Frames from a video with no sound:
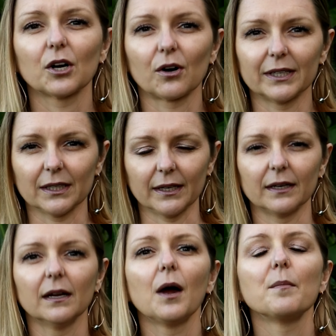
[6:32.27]

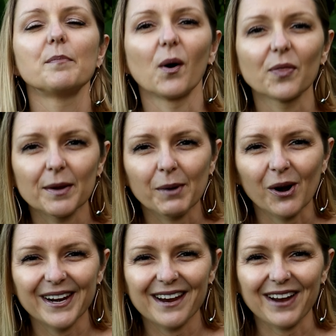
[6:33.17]
Currently, both mRNA